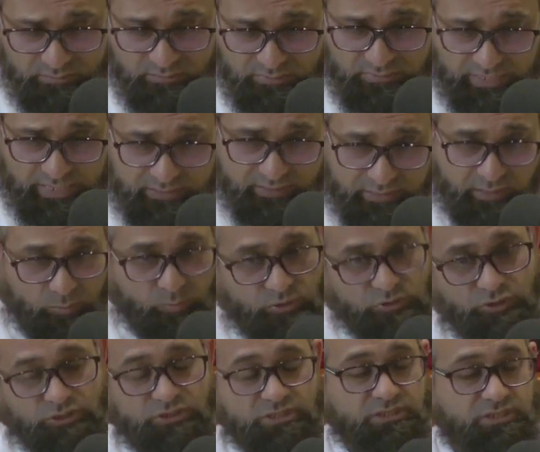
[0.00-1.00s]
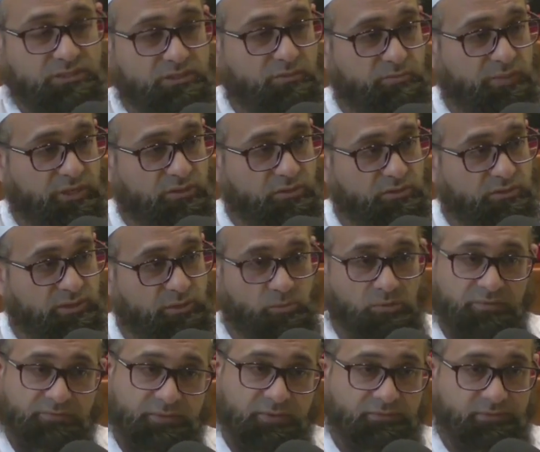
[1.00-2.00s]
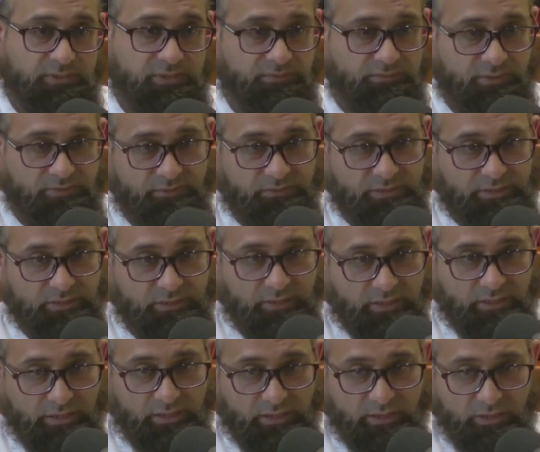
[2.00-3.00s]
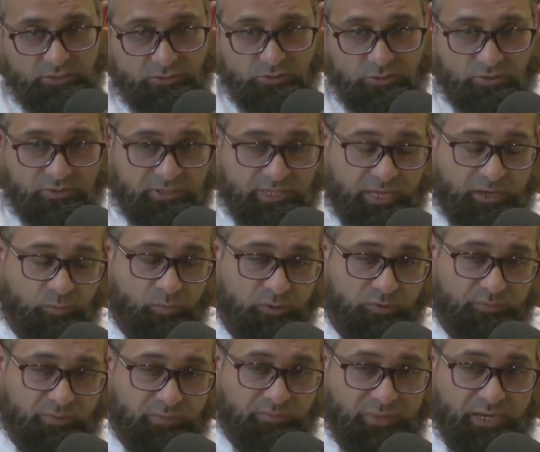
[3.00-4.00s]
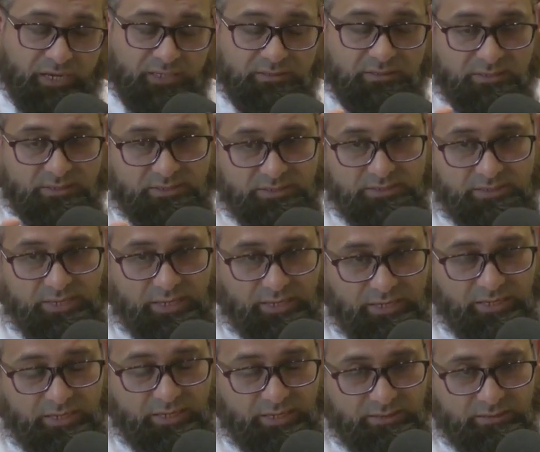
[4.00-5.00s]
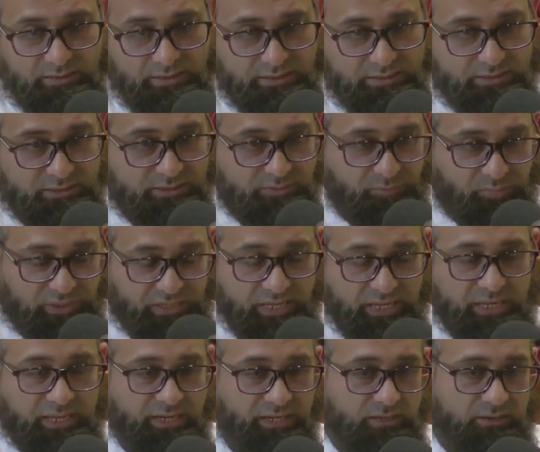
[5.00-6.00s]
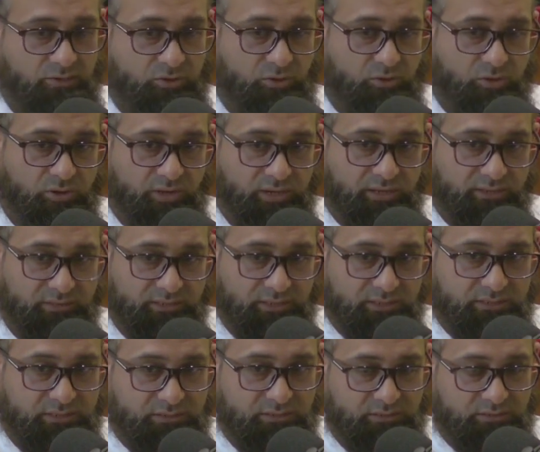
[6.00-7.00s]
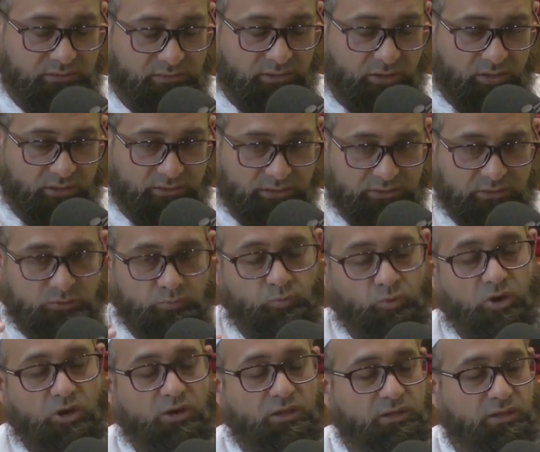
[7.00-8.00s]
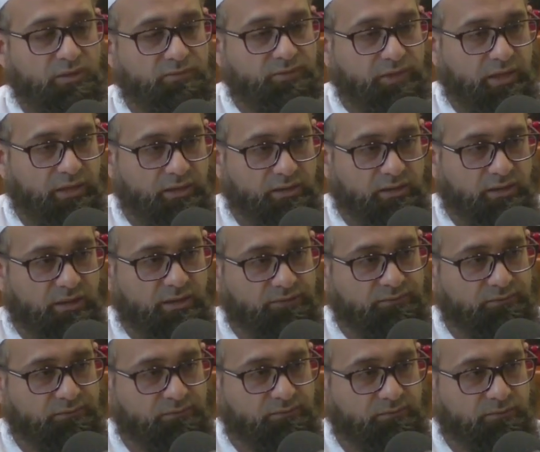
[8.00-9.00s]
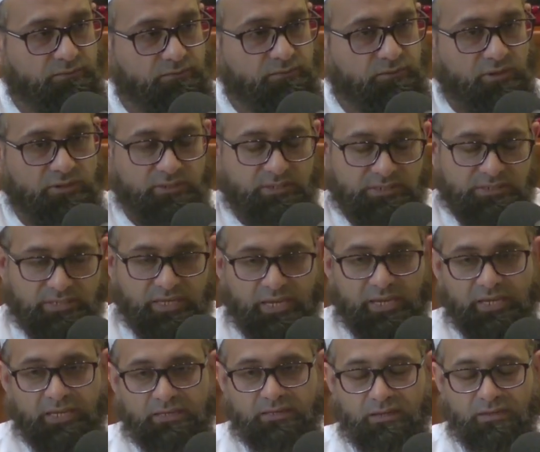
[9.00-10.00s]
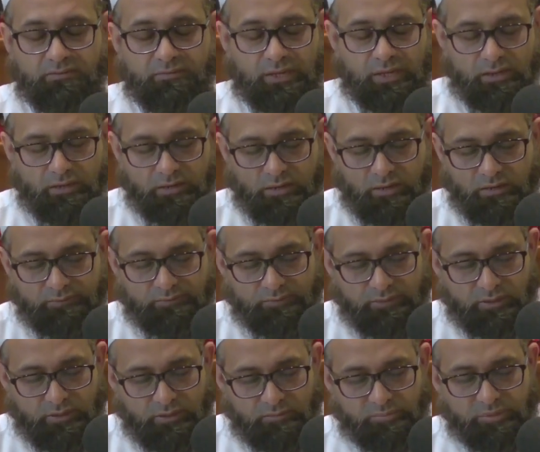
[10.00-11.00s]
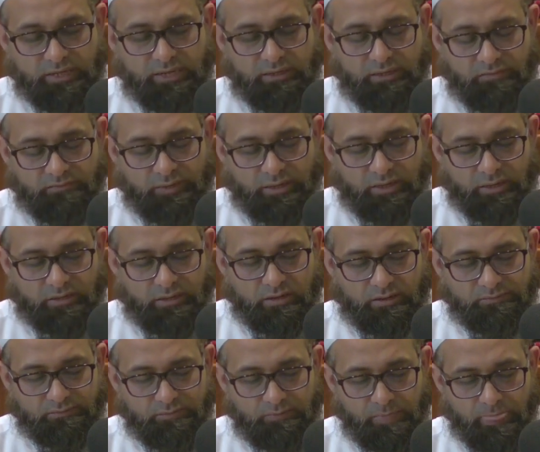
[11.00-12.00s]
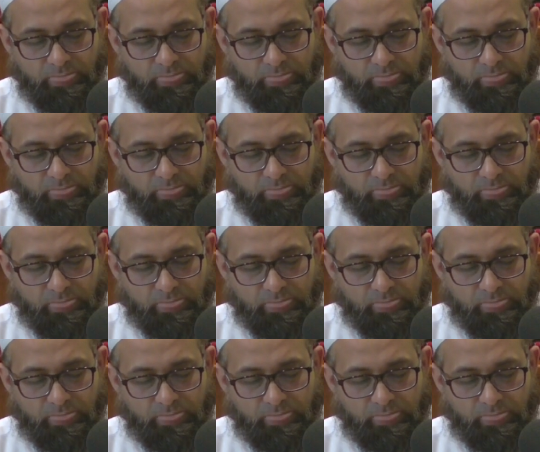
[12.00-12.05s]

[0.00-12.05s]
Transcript: That they were just in the middle. They were 50 50. So they will be made to stay in this plain or in this on this wall of A'raf, on this height of A'raf, plain of A'raf.